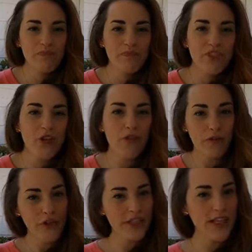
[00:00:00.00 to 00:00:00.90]
So the
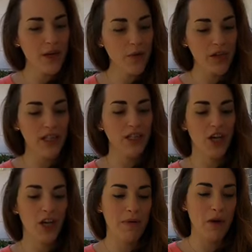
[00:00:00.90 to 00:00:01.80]
first thing I wanted to
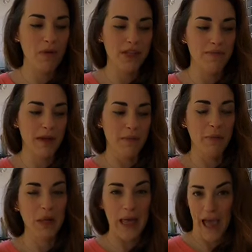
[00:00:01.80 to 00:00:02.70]
talk about was my
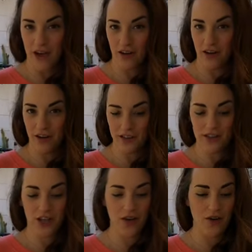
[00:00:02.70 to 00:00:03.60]
platter.
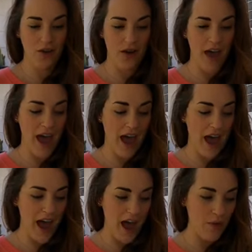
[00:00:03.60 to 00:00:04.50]
So
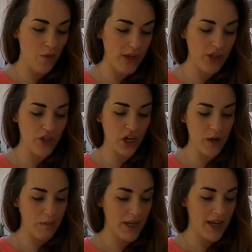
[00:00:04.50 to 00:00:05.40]
I went
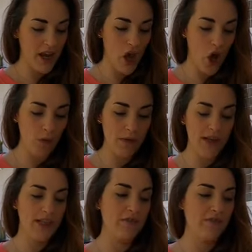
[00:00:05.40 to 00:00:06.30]
shopping
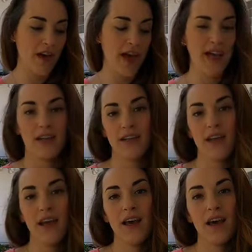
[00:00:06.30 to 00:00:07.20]
hoping to find
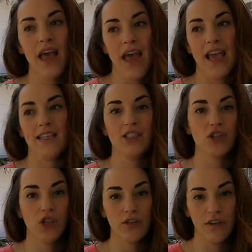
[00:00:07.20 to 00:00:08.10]
a
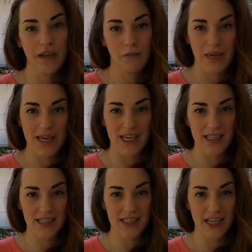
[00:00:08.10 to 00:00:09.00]
serving piece